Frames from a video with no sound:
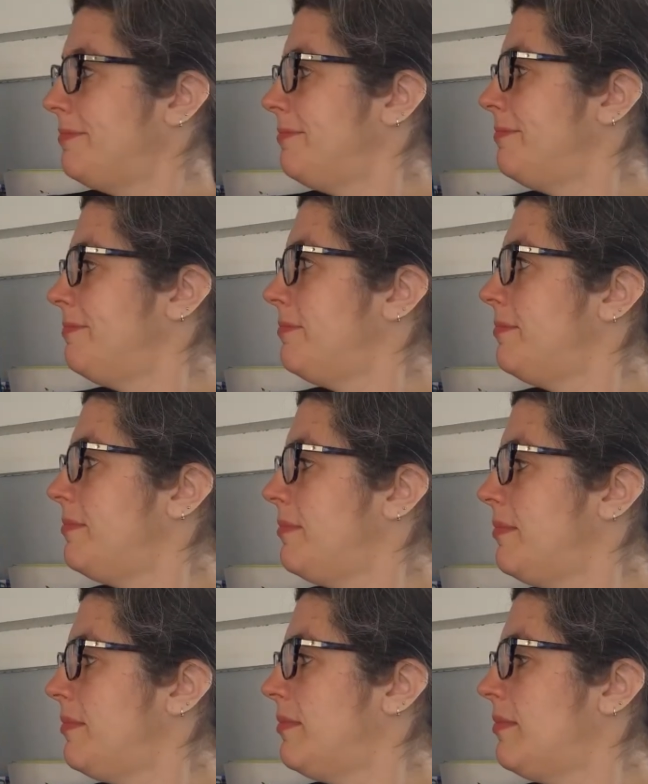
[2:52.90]

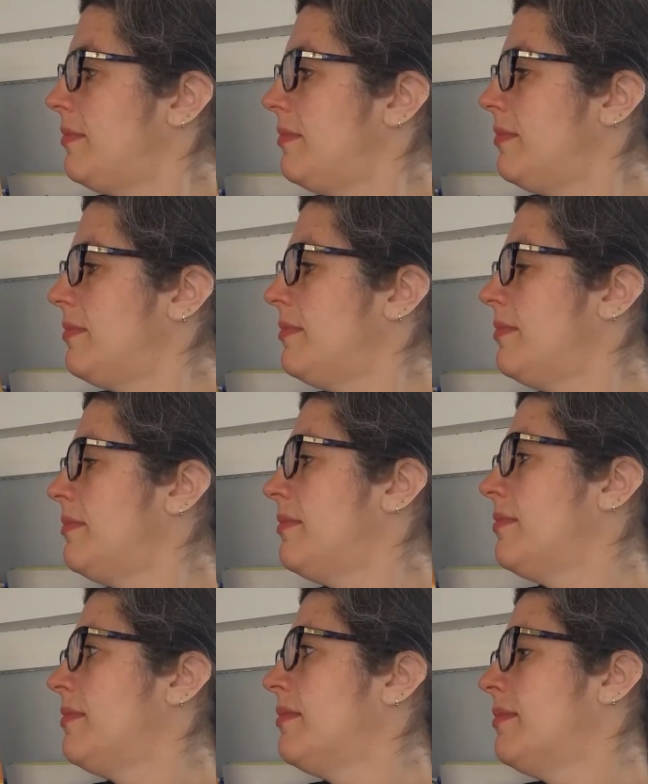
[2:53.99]

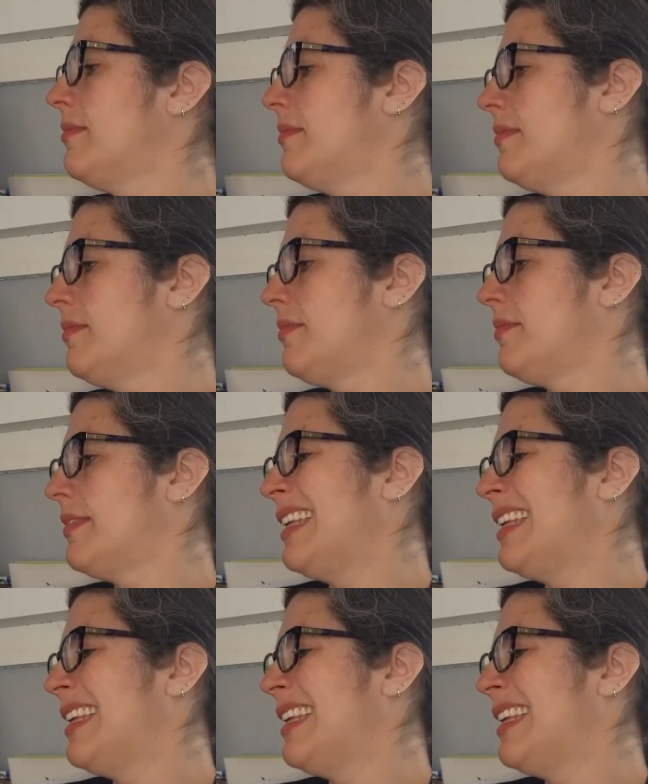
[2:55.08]
(no one is talking)